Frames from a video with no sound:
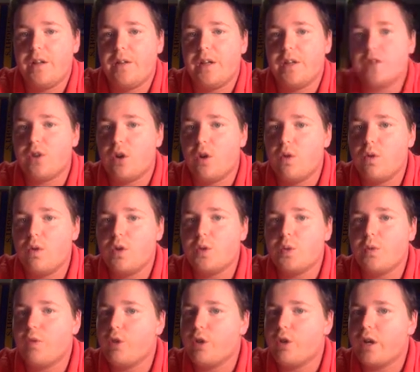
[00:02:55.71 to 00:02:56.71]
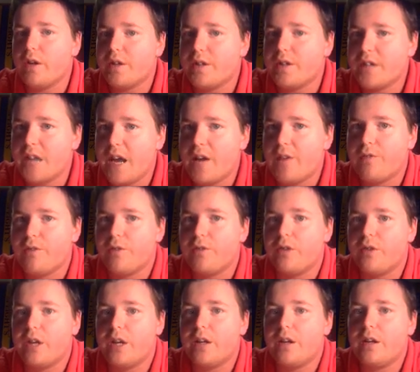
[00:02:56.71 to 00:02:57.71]
That's cool because we've already got the tan of
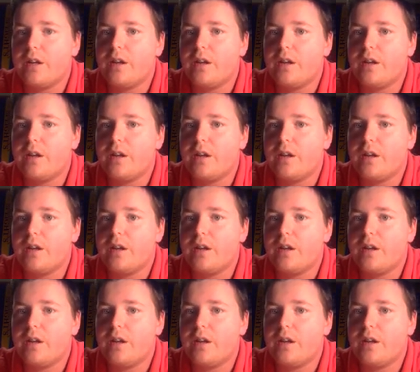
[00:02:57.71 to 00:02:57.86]
15.